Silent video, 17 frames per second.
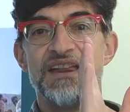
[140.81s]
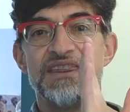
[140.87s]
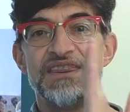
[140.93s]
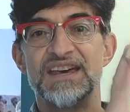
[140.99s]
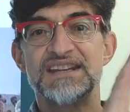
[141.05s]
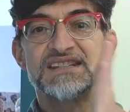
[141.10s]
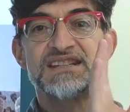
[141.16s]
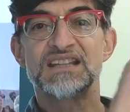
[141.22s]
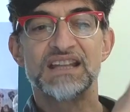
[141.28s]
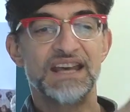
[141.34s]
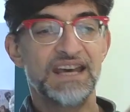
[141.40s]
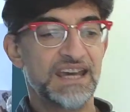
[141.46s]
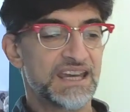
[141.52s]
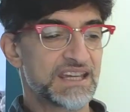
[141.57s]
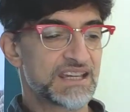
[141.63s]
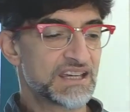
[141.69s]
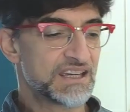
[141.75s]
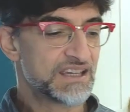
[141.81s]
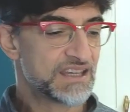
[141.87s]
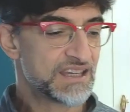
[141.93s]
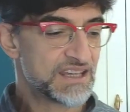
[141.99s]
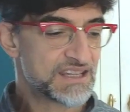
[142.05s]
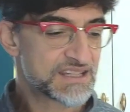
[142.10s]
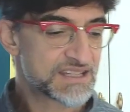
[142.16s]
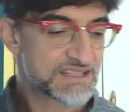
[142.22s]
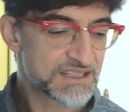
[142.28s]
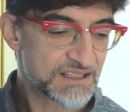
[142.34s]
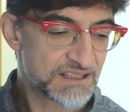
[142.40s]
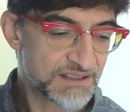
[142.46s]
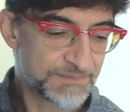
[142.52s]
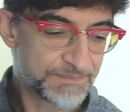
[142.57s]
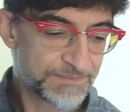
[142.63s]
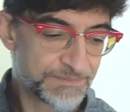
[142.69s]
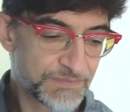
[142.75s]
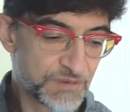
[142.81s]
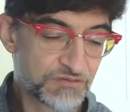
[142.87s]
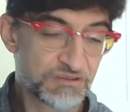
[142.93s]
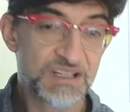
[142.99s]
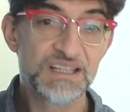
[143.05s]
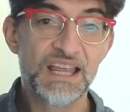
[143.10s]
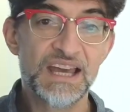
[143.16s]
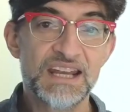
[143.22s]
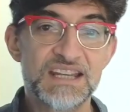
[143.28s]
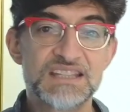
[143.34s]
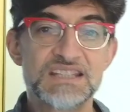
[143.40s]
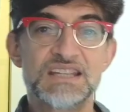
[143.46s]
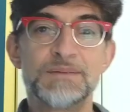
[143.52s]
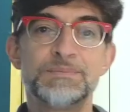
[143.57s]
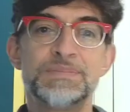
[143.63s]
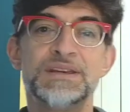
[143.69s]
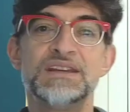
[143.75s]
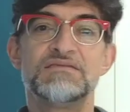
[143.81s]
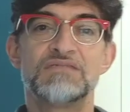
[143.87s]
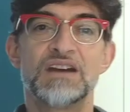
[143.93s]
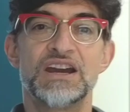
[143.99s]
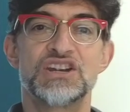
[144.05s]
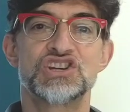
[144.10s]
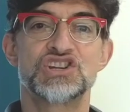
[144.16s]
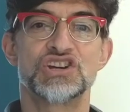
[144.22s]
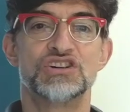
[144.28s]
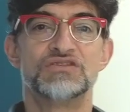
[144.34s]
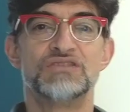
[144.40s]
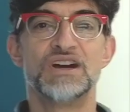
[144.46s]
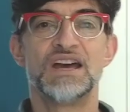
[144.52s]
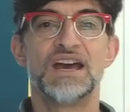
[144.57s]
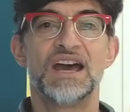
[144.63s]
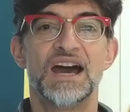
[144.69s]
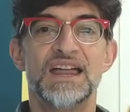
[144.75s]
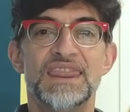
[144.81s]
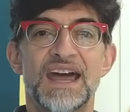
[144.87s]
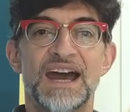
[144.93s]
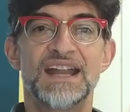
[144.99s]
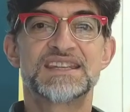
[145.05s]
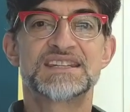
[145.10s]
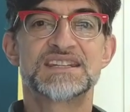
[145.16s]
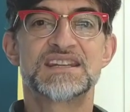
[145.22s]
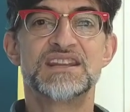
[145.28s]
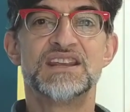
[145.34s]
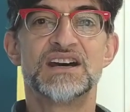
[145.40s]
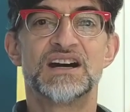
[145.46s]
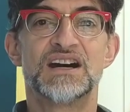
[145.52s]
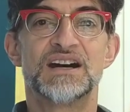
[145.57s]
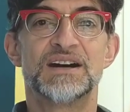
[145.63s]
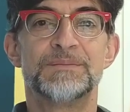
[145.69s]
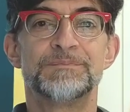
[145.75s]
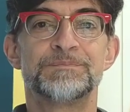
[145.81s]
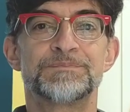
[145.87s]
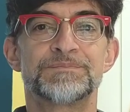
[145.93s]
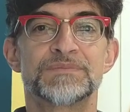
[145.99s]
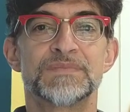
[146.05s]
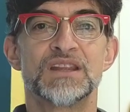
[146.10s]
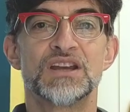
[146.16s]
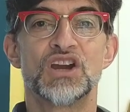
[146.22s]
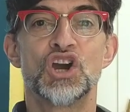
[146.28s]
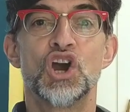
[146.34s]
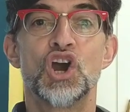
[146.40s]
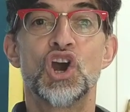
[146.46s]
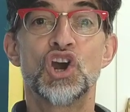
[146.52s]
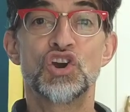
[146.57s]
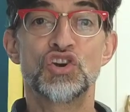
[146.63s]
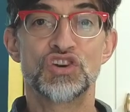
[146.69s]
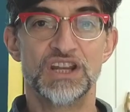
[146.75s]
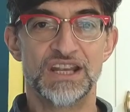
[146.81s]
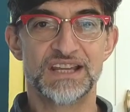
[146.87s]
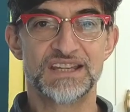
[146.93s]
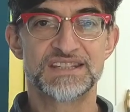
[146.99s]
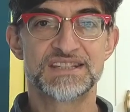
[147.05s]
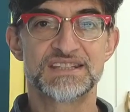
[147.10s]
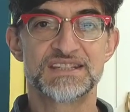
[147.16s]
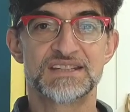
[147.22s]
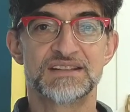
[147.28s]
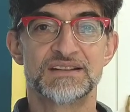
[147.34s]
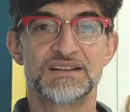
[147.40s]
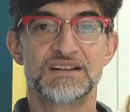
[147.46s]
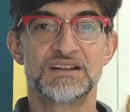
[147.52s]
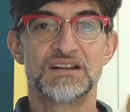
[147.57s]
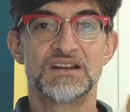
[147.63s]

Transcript: This leg is related to the P ratio, and that's the earnings